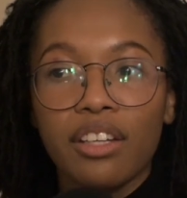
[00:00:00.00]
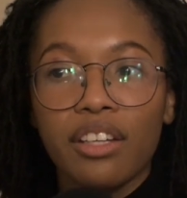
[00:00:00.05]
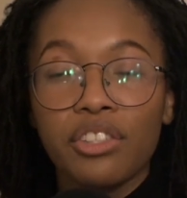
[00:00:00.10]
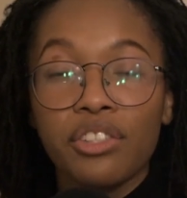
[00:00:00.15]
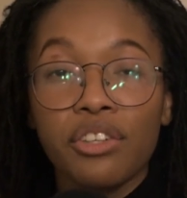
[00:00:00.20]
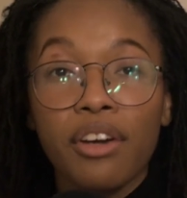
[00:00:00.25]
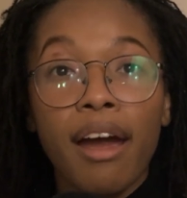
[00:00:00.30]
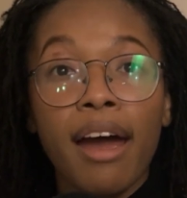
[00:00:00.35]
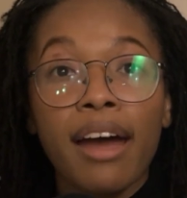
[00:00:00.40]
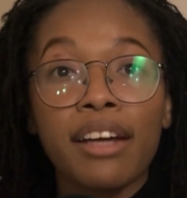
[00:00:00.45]

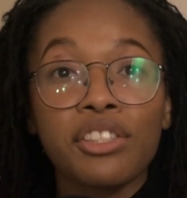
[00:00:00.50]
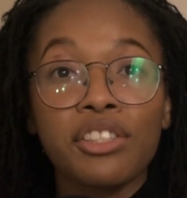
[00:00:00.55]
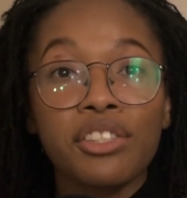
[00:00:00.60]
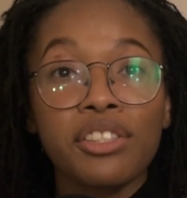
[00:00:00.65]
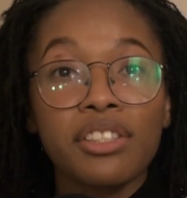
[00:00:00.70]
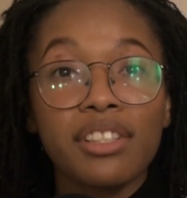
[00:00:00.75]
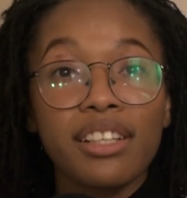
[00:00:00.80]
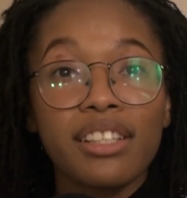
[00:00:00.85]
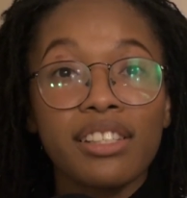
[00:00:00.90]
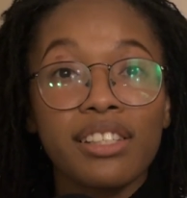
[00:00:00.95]
trash
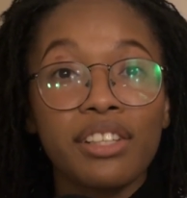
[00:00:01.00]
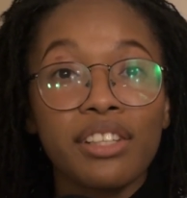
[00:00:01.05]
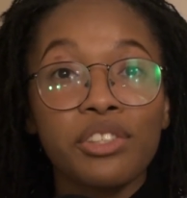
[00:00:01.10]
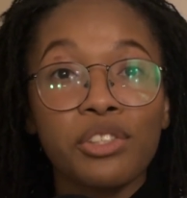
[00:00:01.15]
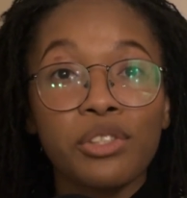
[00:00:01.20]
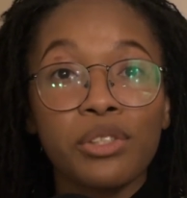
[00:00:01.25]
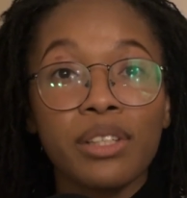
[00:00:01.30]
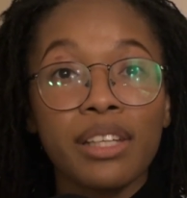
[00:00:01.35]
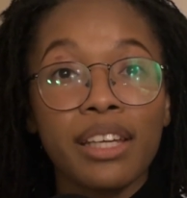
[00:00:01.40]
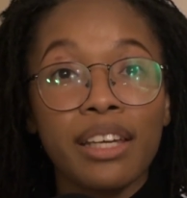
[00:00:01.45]

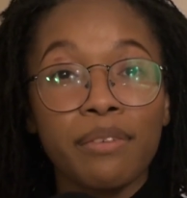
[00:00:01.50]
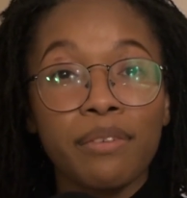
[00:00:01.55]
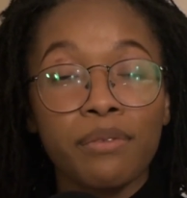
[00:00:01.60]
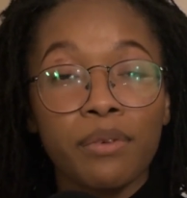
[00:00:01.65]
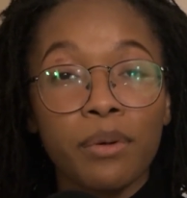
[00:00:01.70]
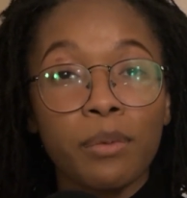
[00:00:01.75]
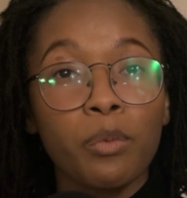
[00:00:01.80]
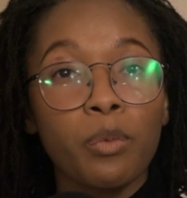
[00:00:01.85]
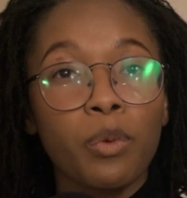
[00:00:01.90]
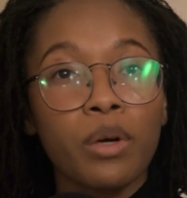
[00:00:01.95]
essentially
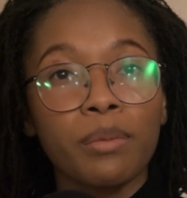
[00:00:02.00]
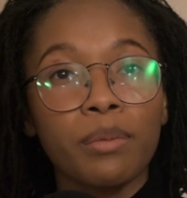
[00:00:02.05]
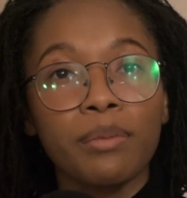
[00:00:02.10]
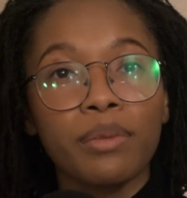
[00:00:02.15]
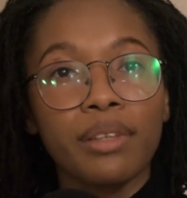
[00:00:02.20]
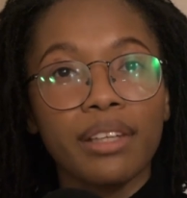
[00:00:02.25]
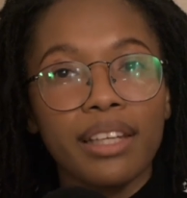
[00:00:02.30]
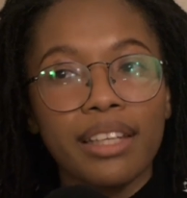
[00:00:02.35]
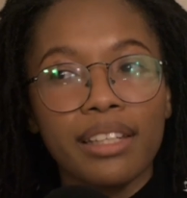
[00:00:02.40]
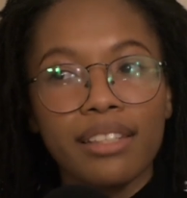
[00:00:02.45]
from one
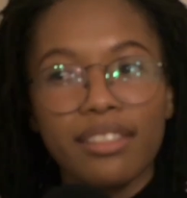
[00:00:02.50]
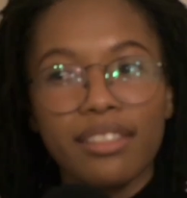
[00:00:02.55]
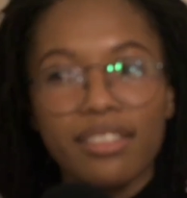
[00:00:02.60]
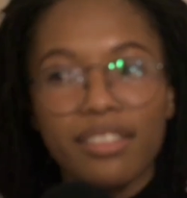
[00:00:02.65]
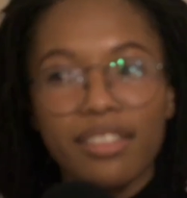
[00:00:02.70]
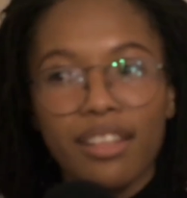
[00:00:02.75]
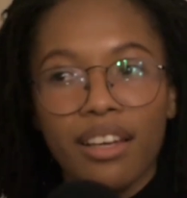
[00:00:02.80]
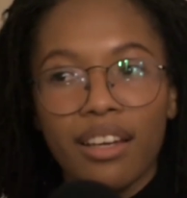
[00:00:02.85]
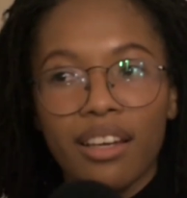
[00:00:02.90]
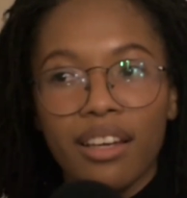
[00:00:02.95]
place
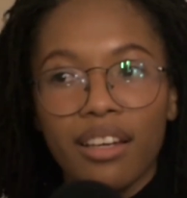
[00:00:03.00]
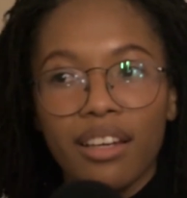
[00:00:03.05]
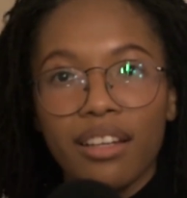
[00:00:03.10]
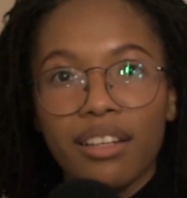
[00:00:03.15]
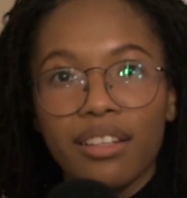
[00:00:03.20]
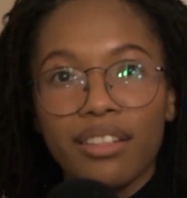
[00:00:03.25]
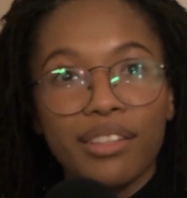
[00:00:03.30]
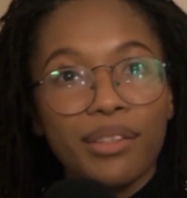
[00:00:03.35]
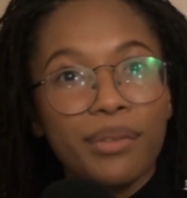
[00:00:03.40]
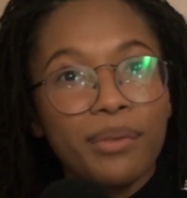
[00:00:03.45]

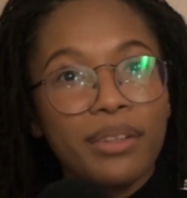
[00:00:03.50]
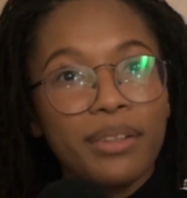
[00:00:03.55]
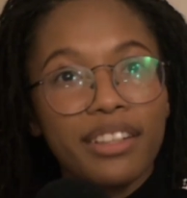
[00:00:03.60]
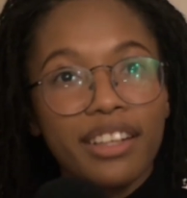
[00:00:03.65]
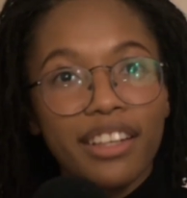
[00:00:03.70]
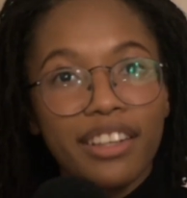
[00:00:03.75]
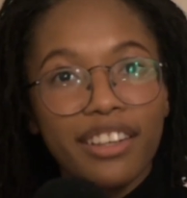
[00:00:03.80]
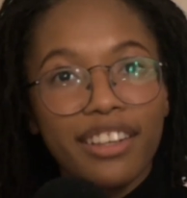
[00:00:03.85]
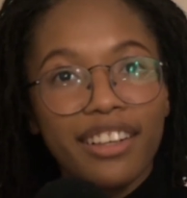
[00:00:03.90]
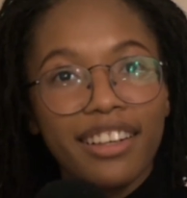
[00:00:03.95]
to
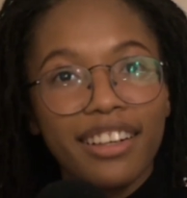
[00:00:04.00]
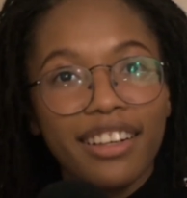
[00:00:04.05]
another.